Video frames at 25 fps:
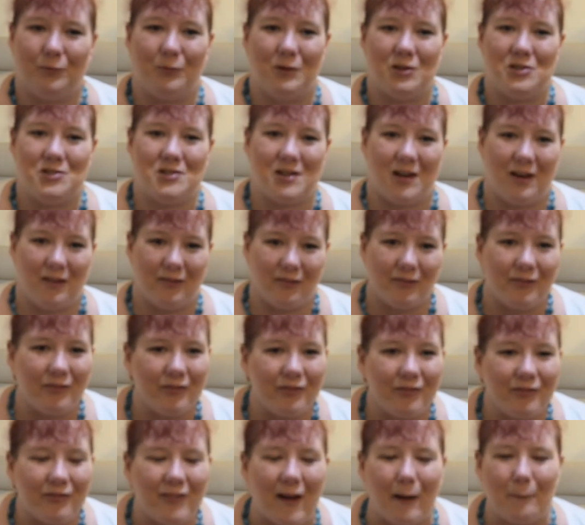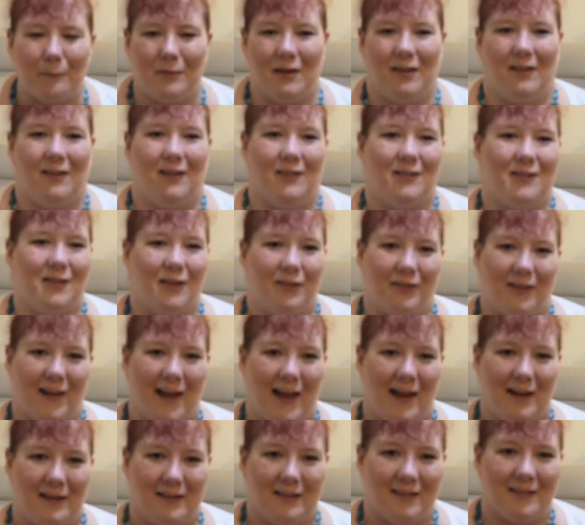which are fabulous at the
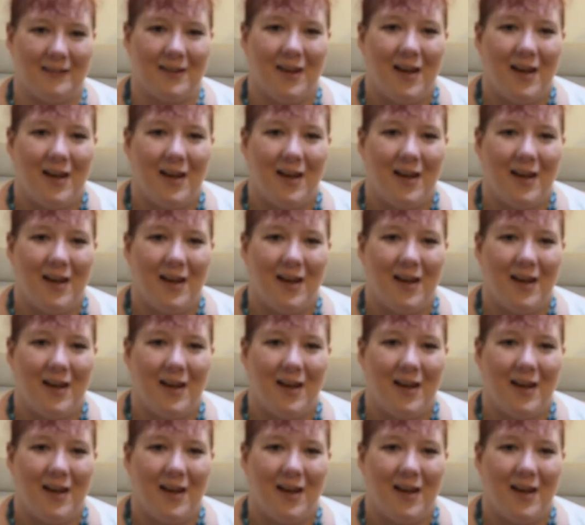end.